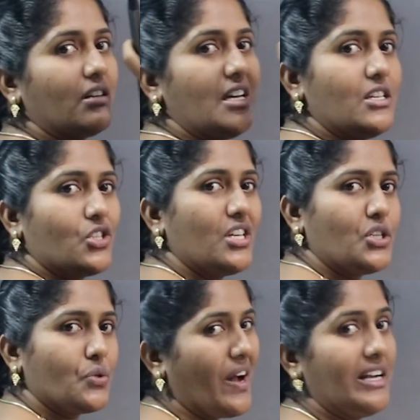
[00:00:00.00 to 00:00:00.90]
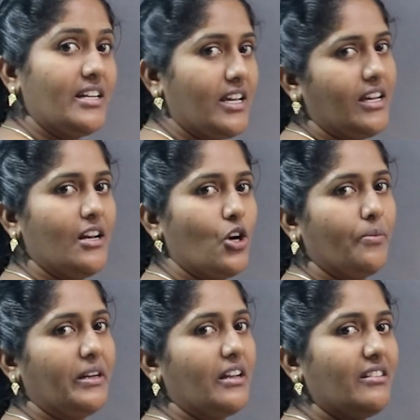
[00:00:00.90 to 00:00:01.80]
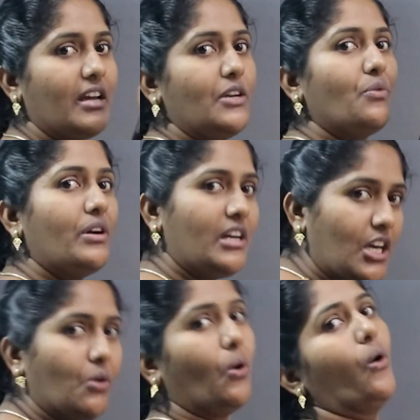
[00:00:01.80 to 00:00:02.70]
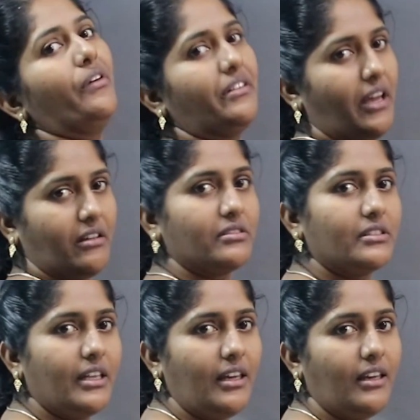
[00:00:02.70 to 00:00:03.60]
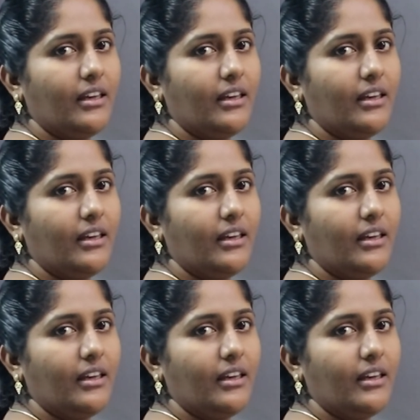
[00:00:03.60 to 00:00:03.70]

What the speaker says: reach the 20 km, then only he overtakes the